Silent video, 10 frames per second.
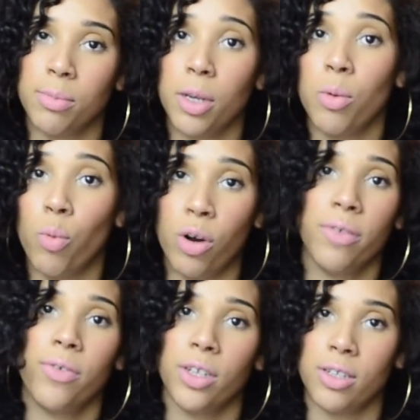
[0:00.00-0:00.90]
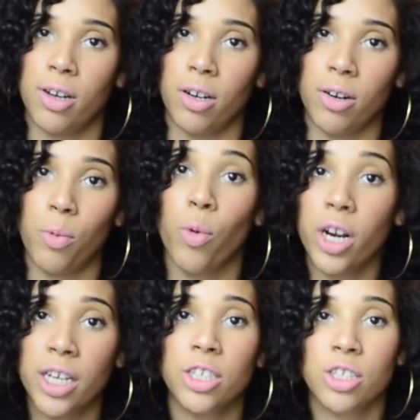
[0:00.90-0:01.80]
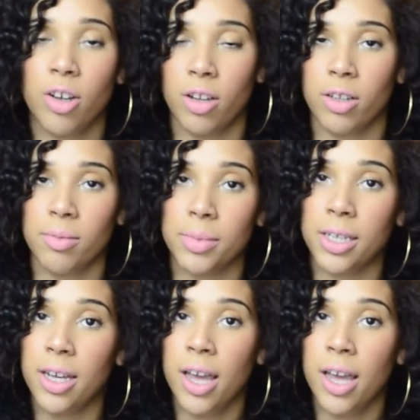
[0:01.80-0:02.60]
be 1 foot taller, 1 inch taller than me.